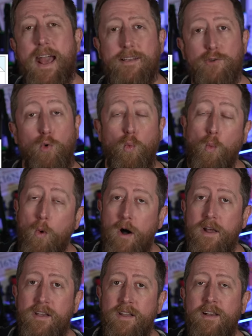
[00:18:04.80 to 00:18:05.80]
as
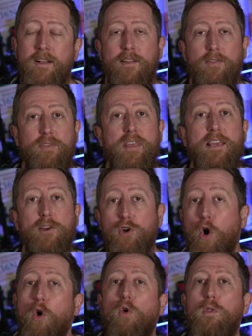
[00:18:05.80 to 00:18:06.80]
1, the
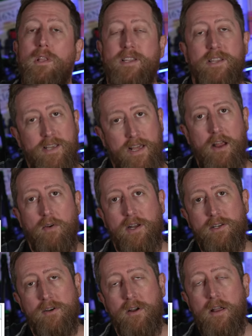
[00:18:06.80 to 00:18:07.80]
colon
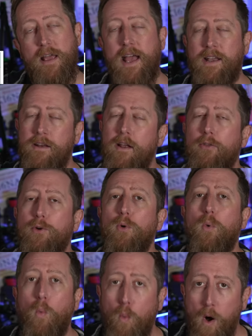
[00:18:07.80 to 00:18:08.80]
character, and another
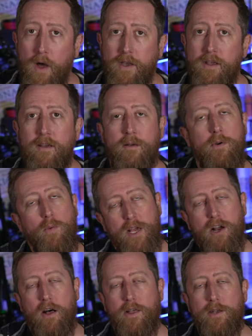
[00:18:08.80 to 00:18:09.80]
1. But we
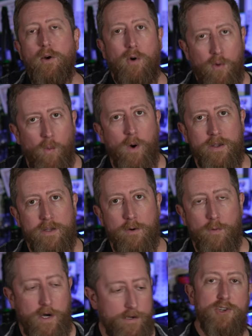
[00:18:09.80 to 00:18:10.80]
call it 1 to
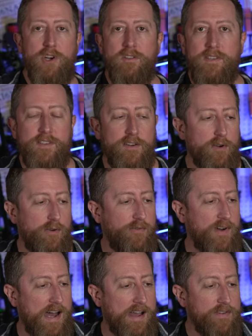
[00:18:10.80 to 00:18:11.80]
1. Charlie
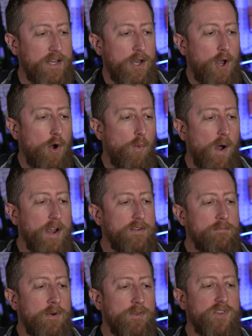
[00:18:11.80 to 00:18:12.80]
05. Why
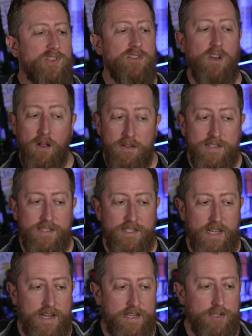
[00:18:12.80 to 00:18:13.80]
do most solid
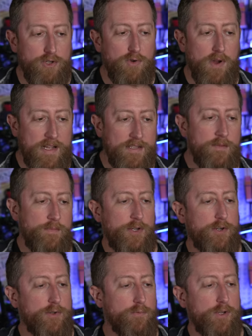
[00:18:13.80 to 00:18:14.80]
state
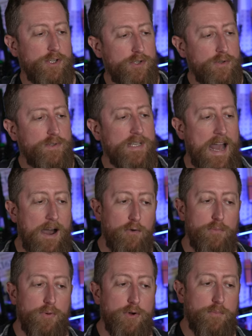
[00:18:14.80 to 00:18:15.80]
transmitters reduce
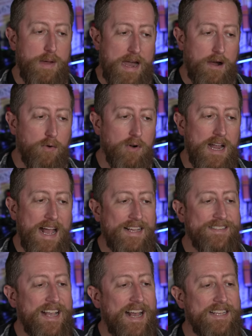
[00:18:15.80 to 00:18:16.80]
output power
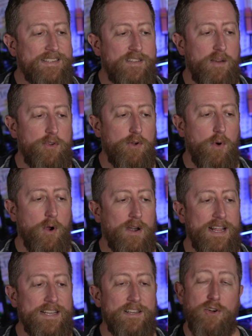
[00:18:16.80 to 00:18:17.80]
as
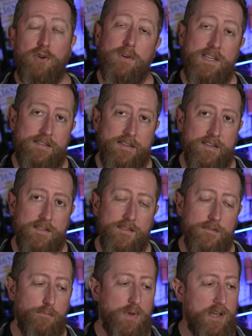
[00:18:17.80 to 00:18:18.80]
SWR
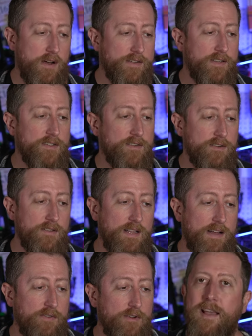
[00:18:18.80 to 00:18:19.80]
increases beyond a certain
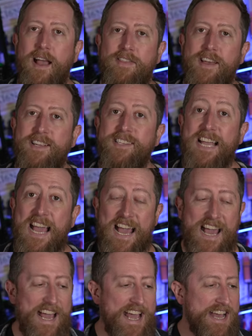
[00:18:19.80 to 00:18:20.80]
level? And that is
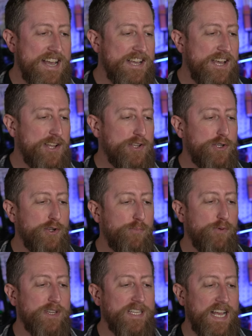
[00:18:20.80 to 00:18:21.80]
A, to
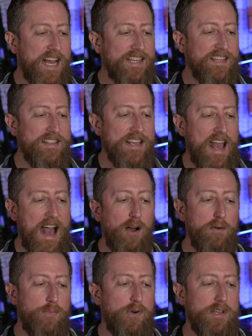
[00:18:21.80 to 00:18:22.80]
protect the
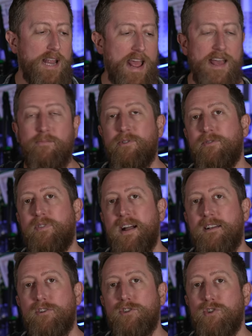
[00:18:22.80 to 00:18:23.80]
output
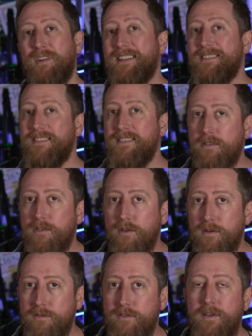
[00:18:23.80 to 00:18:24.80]
amplifier
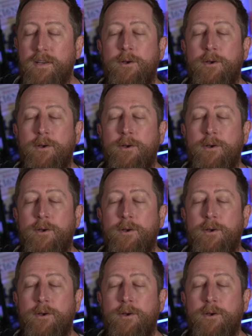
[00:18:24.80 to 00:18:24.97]
transistors